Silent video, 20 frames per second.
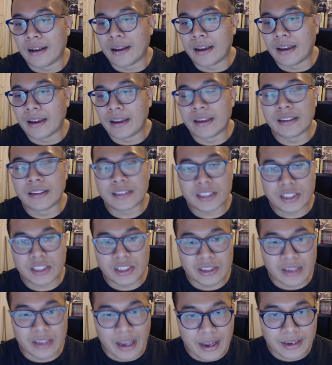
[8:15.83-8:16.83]
It's
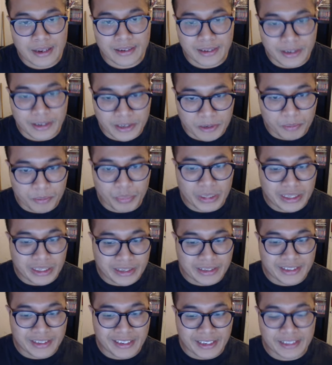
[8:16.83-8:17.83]
not gonna
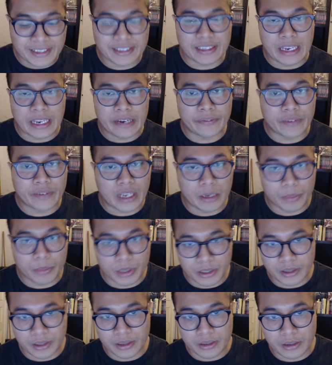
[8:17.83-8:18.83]
be a safe
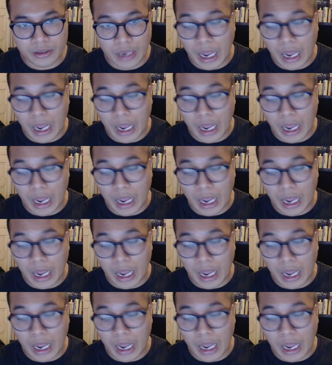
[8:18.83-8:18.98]
neighborhood.